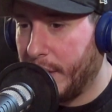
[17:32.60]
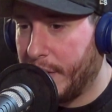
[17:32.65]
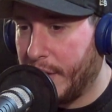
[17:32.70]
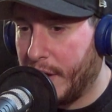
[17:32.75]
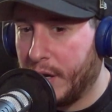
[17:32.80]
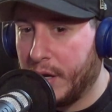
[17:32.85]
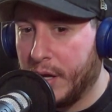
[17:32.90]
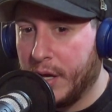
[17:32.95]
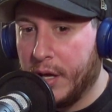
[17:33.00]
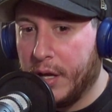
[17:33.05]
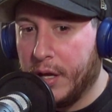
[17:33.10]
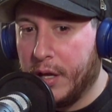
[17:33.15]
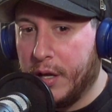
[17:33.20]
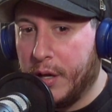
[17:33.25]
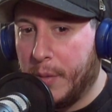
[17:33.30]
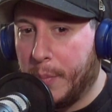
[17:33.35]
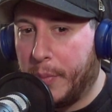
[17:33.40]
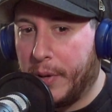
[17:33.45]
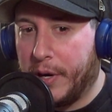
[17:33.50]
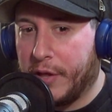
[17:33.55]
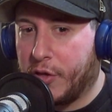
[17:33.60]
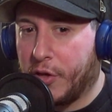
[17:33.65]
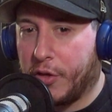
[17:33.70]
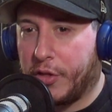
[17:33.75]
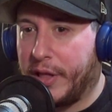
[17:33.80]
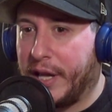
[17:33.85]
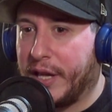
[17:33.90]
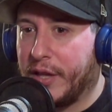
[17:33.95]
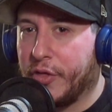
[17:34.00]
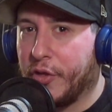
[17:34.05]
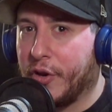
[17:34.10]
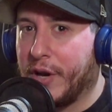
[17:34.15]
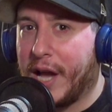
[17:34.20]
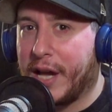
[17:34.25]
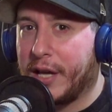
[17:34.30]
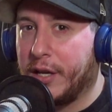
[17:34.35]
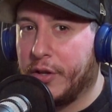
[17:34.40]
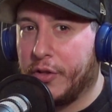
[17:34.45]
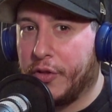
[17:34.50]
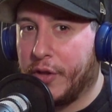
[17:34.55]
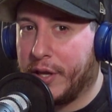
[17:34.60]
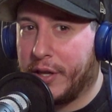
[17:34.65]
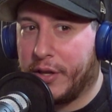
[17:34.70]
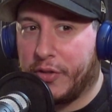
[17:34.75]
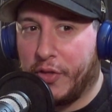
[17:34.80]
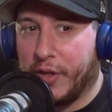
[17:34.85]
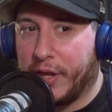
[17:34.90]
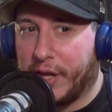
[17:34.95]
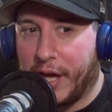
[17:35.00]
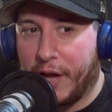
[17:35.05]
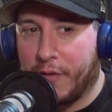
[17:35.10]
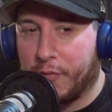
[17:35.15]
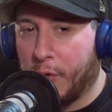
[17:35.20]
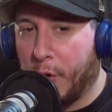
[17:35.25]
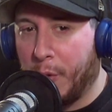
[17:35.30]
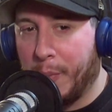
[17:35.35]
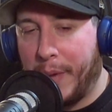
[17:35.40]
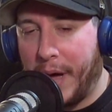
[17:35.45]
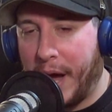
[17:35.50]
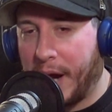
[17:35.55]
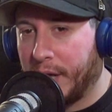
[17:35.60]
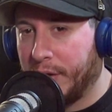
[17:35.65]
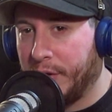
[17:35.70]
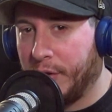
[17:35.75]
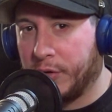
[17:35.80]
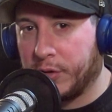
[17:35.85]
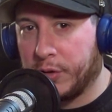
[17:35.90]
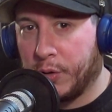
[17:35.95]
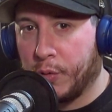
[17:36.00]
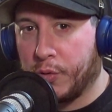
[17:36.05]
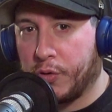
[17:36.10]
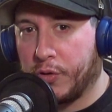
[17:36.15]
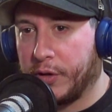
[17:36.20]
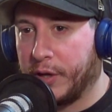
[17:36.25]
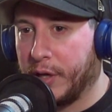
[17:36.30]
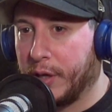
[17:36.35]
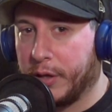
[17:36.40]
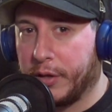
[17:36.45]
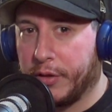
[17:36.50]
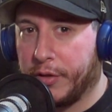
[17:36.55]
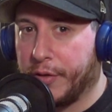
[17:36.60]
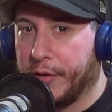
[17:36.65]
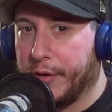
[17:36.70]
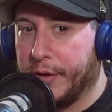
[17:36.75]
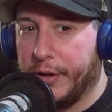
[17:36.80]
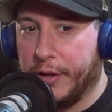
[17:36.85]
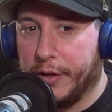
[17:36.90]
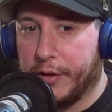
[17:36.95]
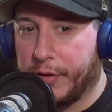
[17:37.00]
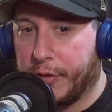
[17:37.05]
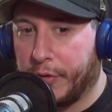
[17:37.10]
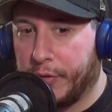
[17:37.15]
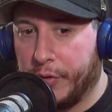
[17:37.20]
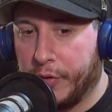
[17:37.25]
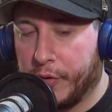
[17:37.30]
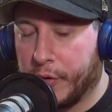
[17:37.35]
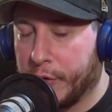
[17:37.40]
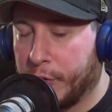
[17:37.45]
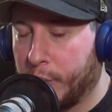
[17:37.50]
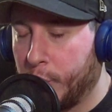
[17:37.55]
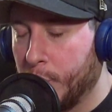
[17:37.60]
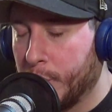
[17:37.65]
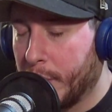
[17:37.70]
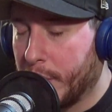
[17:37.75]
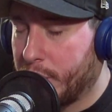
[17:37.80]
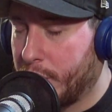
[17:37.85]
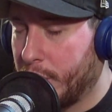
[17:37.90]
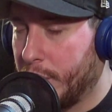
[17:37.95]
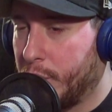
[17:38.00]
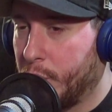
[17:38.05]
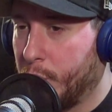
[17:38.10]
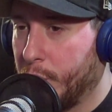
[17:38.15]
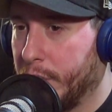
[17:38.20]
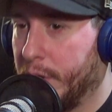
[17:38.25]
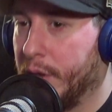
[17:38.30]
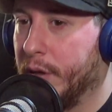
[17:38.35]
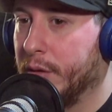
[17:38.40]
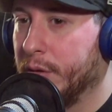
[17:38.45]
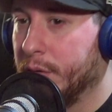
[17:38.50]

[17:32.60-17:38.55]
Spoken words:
And then, but it's just like they're not gonna. They can't roll back on these closures again because they're too much into it now.